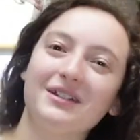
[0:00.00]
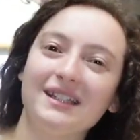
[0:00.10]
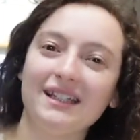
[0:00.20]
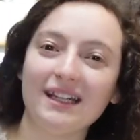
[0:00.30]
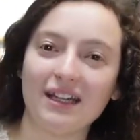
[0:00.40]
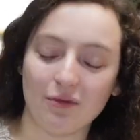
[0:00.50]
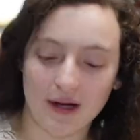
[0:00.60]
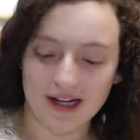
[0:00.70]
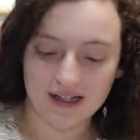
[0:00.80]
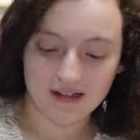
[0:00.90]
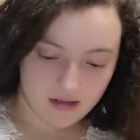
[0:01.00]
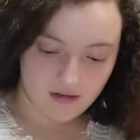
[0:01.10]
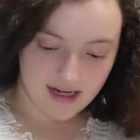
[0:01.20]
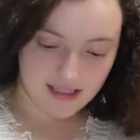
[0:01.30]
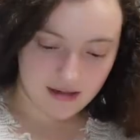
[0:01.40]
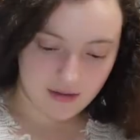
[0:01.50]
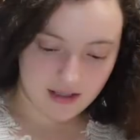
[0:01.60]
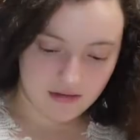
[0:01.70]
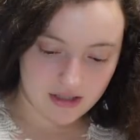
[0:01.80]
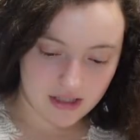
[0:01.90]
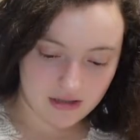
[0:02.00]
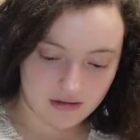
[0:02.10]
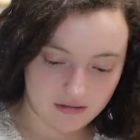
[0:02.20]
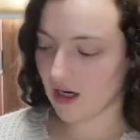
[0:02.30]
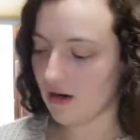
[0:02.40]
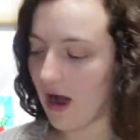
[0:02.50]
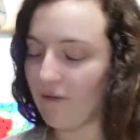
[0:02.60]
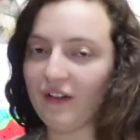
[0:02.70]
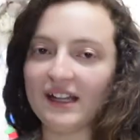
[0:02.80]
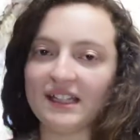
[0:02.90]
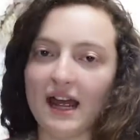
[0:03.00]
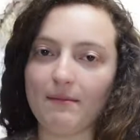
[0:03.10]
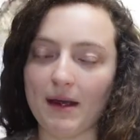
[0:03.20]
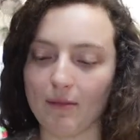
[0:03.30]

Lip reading: is sticky, right? You guys let me know too. Here, I'll FaceTime my